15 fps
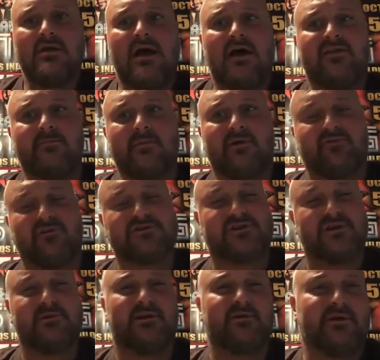I think my first
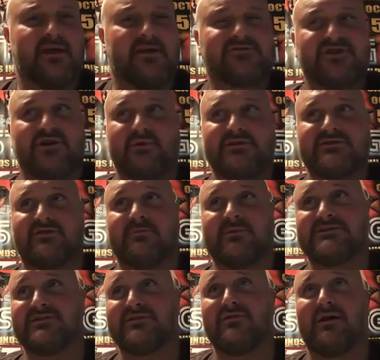WWF show he took me
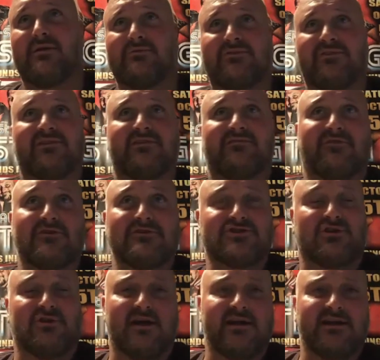to, I was in the first
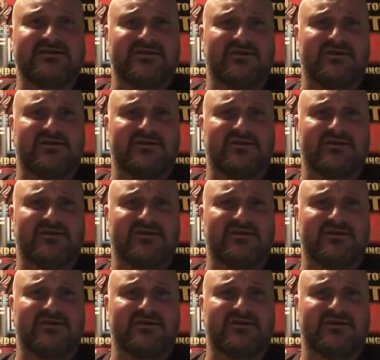grade.